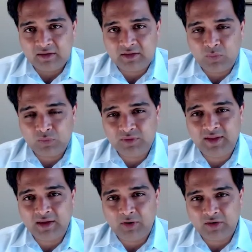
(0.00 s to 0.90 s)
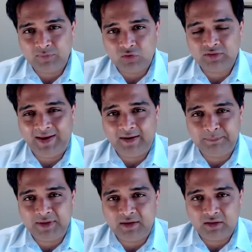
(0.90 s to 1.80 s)
Now, when we think about
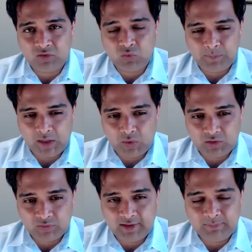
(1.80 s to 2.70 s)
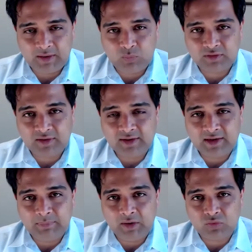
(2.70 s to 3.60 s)
immunotherapy in acute myeloid leukemia, we're
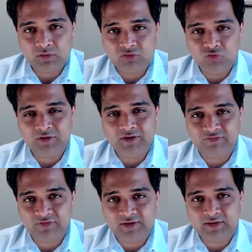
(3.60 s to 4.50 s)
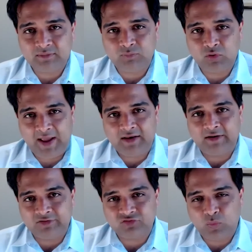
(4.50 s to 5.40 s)
thinking about two different
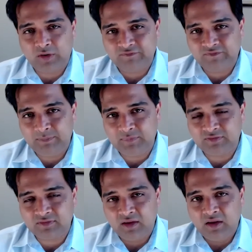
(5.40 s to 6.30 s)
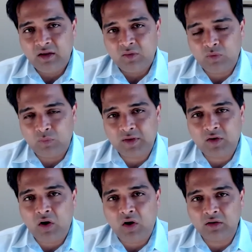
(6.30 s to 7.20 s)
modalities. So one of them is what we
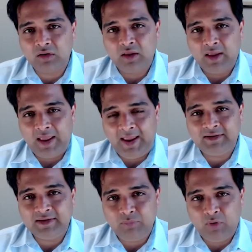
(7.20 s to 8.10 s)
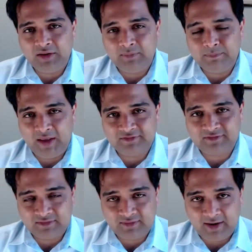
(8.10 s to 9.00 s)
call
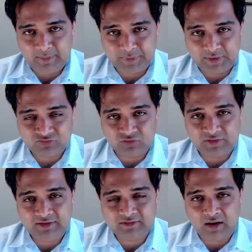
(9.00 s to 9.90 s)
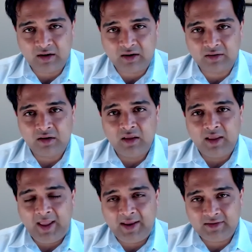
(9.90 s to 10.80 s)
antibody-based therapy. So these are
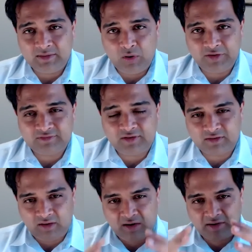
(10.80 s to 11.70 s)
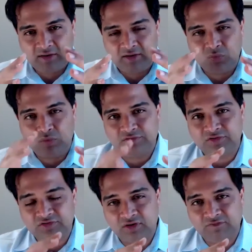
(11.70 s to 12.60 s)
antibodies that are targeted towards the
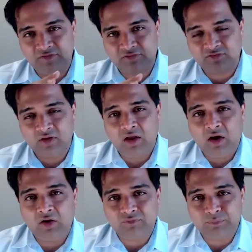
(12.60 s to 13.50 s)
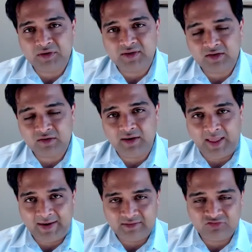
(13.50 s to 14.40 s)
surface of particular
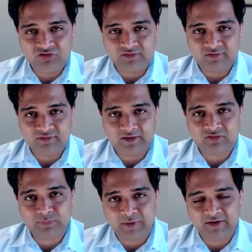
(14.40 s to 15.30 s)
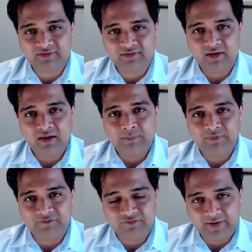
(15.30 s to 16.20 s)
antigens expressed
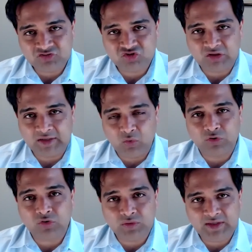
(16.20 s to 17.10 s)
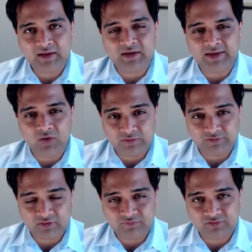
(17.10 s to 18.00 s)
preferentially or uniquely on the
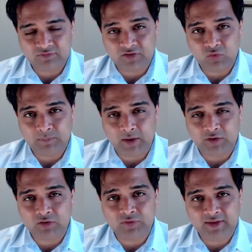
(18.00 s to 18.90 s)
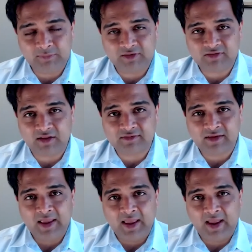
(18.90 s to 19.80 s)
surface of acute myeloid leukemia cells,
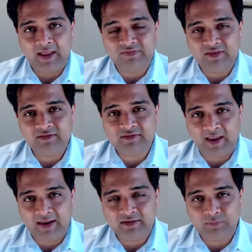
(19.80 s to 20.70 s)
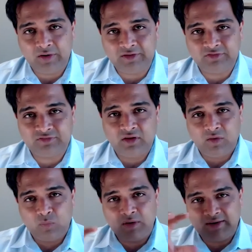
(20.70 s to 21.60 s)
and these antibodies
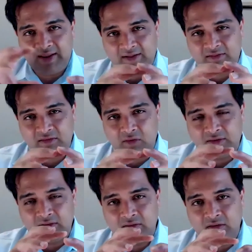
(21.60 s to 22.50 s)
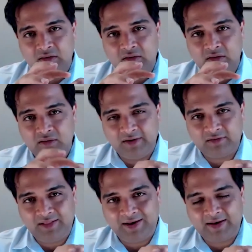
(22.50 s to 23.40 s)
will attack and link
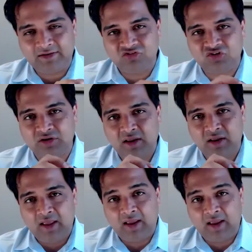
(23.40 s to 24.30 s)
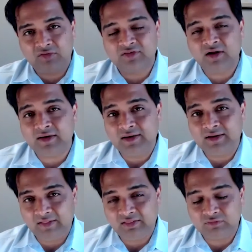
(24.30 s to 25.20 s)
to that antigen and result in
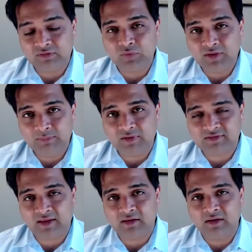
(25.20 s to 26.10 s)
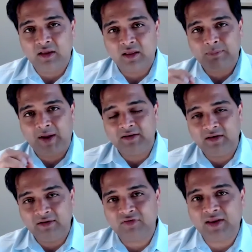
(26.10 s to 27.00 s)
death of the leukemia cell by
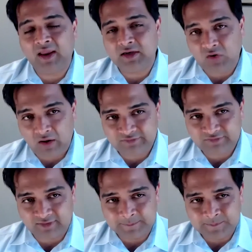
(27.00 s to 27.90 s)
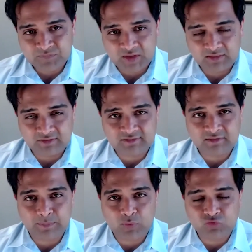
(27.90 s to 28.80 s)
delivering a toxin. And this is an
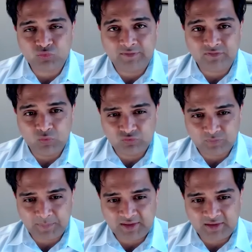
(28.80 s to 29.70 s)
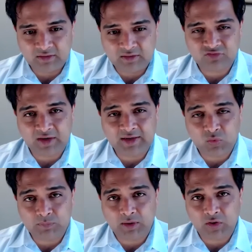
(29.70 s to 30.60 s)
approach have used for many years in
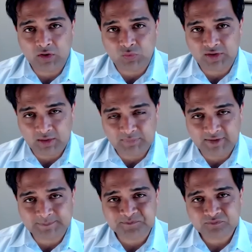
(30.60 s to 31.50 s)
acute myeloid leukemia.